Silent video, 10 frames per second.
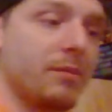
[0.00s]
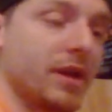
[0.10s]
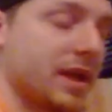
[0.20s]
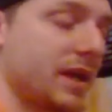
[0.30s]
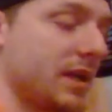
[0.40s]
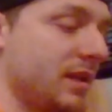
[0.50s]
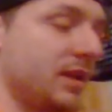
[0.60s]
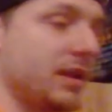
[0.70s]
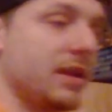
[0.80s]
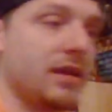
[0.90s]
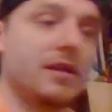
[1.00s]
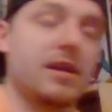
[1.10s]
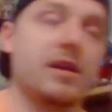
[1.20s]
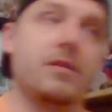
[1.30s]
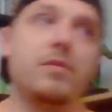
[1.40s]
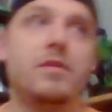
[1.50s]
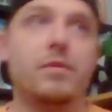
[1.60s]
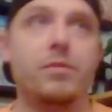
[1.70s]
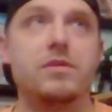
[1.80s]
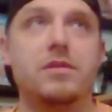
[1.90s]
I got,
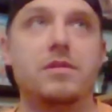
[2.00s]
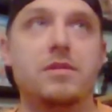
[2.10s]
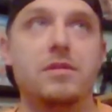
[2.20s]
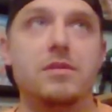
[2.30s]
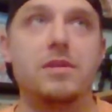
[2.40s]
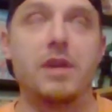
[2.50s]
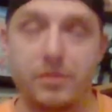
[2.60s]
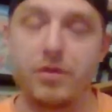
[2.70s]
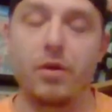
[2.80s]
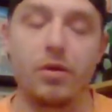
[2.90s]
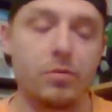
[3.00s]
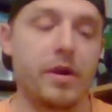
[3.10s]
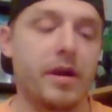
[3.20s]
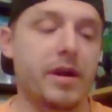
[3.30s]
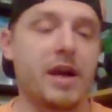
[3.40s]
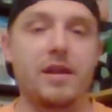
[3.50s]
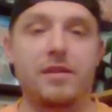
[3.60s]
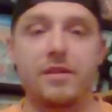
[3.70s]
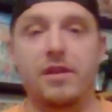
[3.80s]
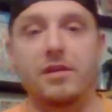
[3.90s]
it was hardware. I got
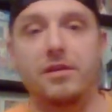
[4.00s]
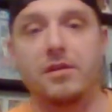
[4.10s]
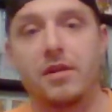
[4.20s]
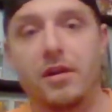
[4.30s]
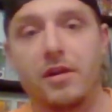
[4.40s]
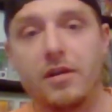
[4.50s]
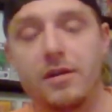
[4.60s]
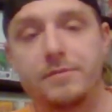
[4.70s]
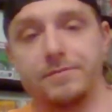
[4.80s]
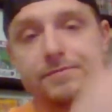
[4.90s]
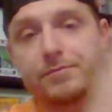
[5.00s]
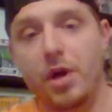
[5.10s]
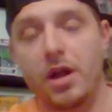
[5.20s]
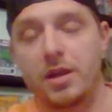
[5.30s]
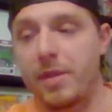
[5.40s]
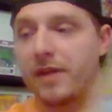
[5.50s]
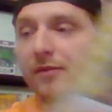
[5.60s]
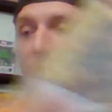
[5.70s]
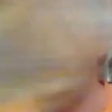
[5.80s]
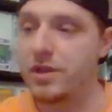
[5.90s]
the polybag
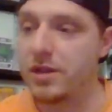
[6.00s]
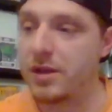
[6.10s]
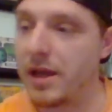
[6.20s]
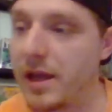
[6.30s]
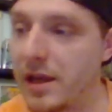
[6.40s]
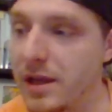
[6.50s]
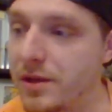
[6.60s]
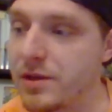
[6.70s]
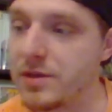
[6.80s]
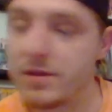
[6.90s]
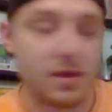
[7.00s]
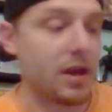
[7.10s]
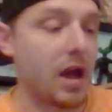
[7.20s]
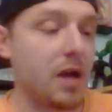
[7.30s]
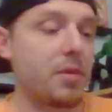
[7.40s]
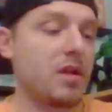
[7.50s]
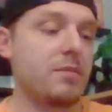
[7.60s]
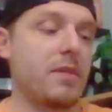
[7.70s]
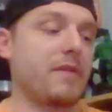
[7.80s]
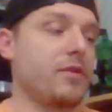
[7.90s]
version and just the
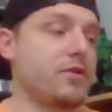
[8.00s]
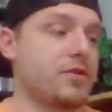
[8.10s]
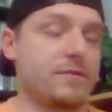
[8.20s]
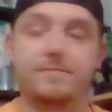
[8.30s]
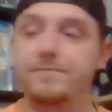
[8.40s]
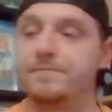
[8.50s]
non-polybag version.